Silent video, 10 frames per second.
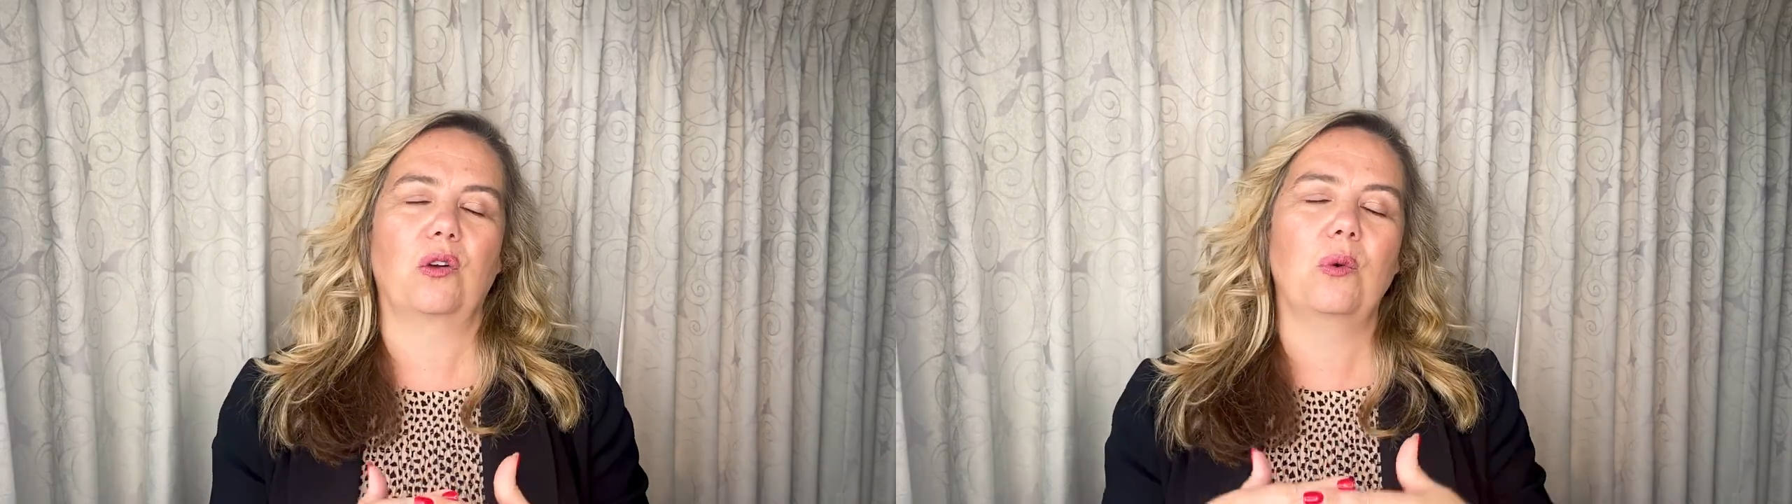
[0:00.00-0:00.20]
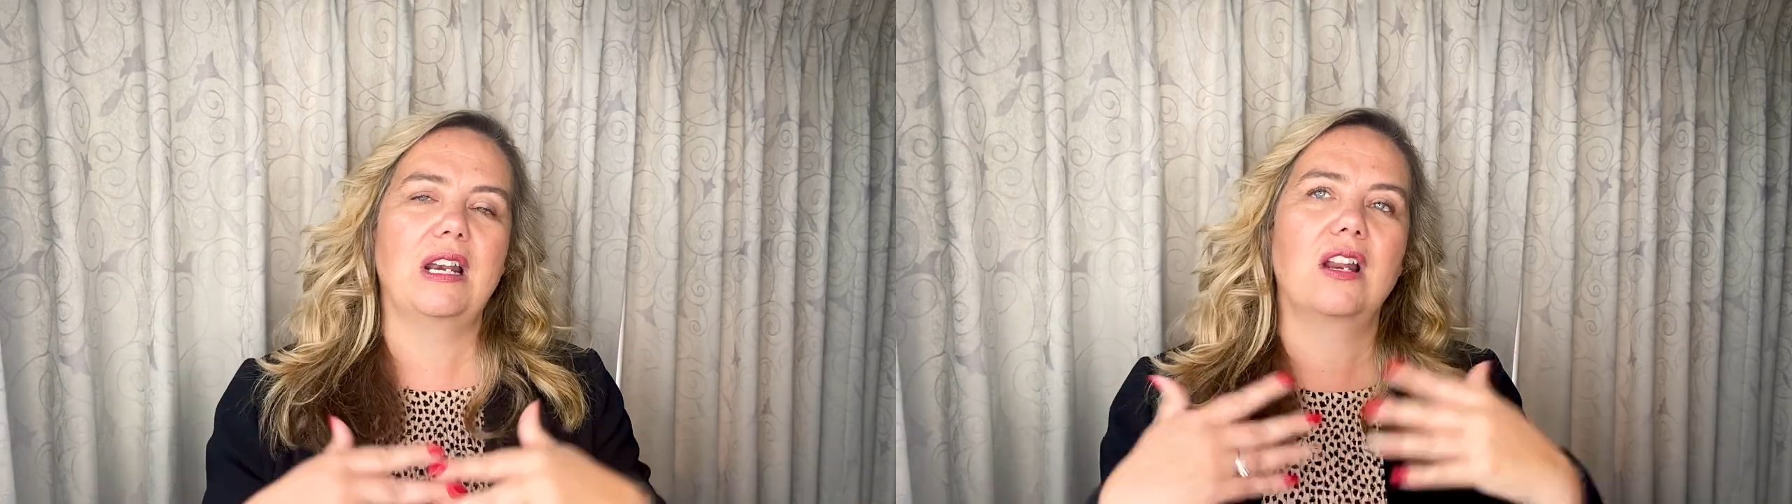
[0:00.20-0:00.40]

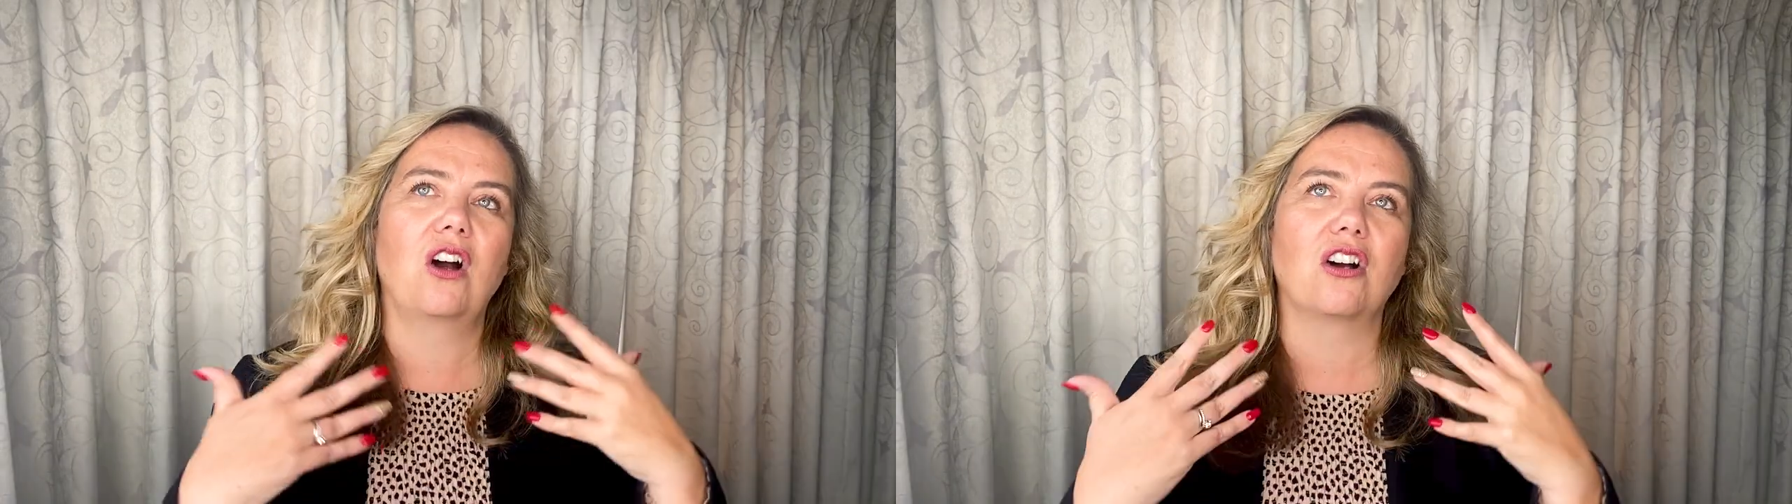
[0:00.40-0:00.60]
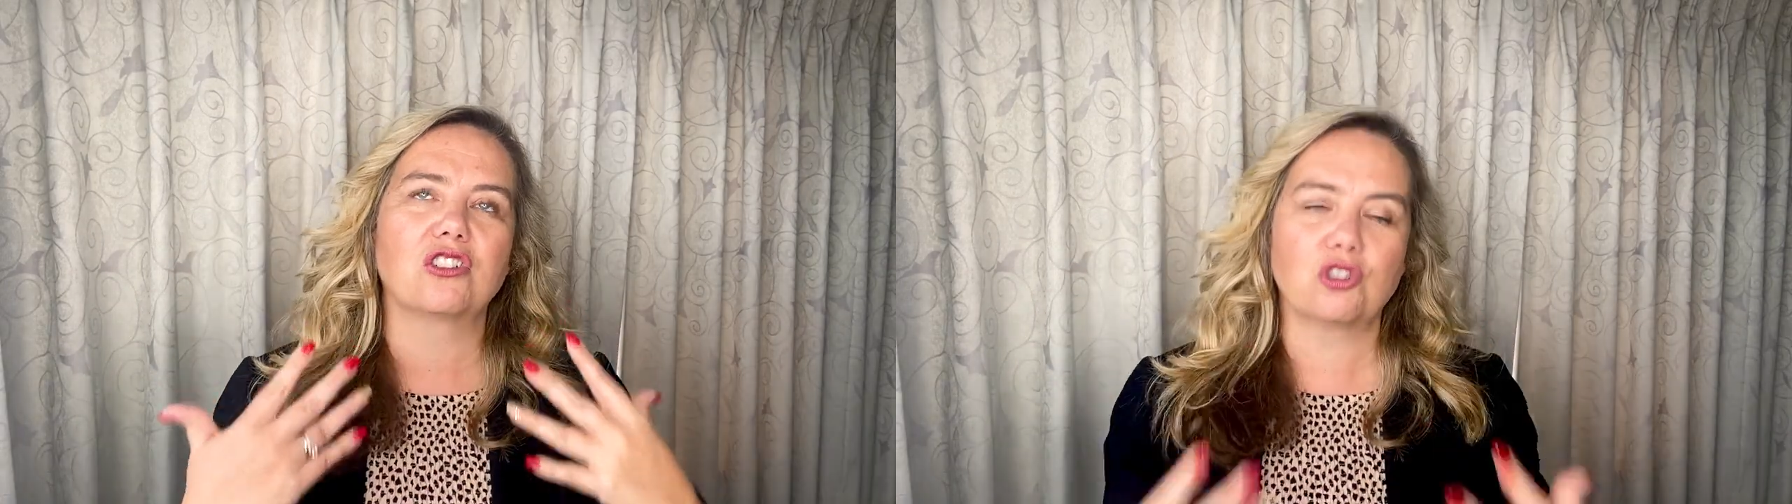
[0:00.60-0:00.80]
When
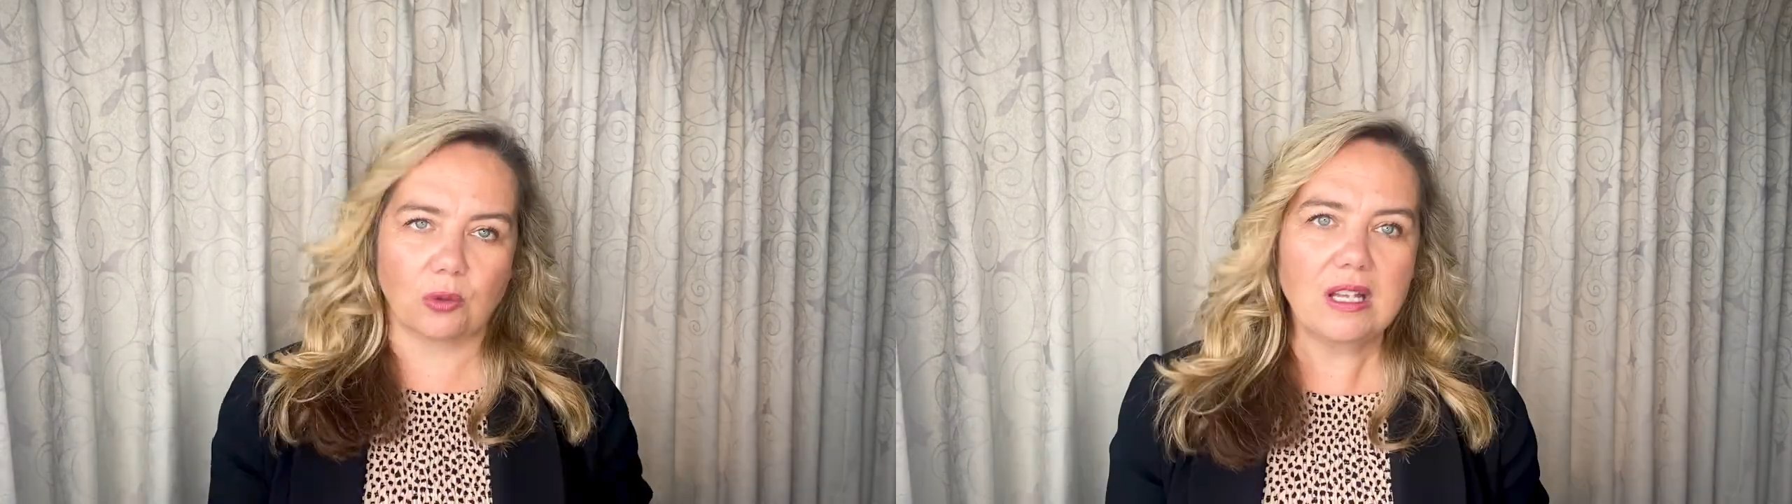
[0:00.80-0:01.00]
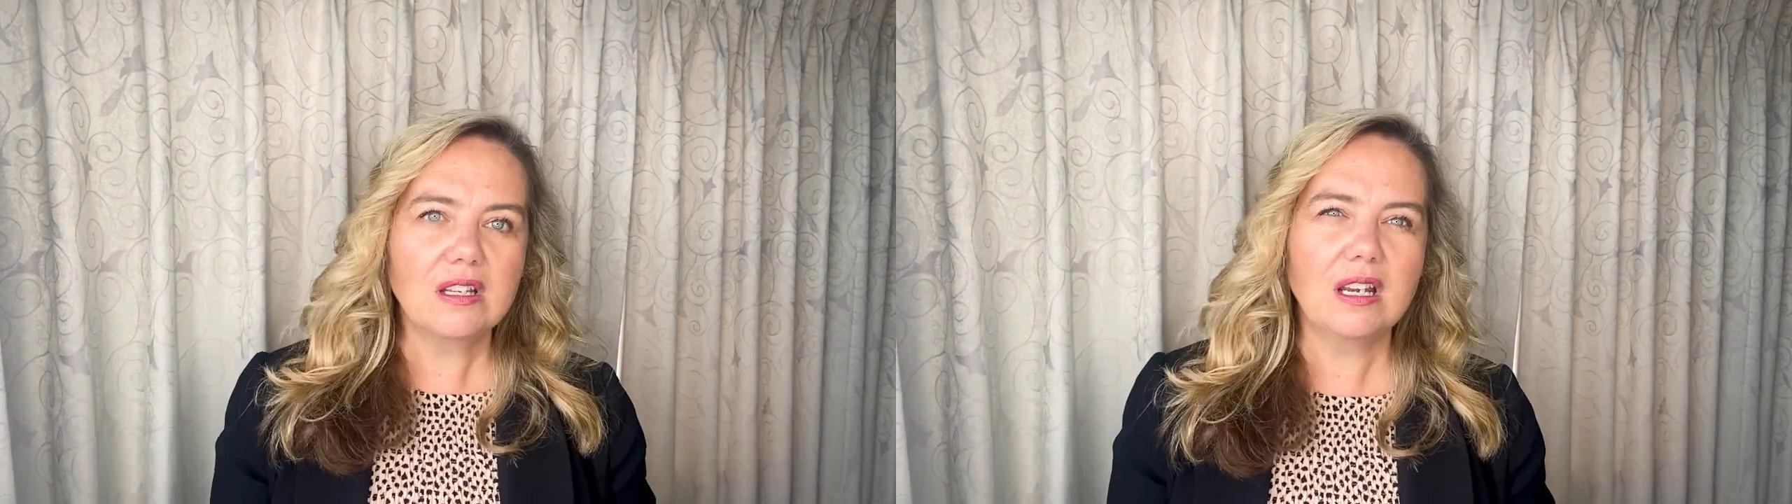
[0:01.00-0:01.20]

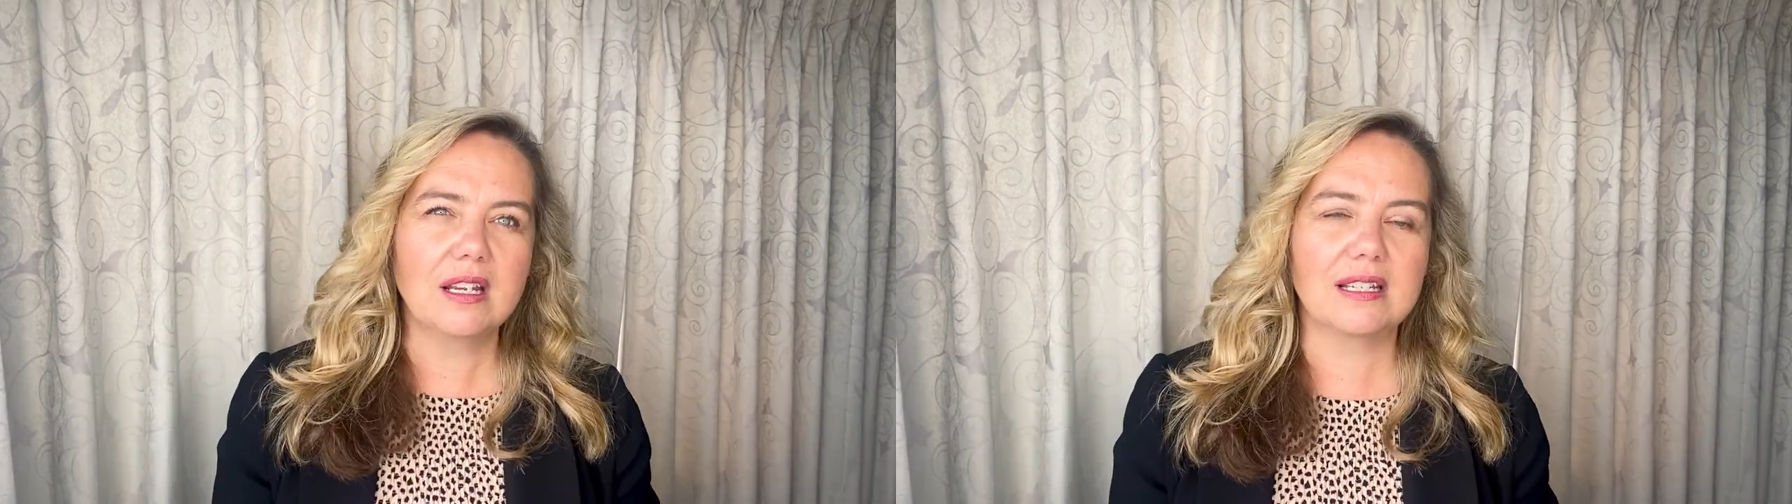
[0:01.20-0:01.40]
Australia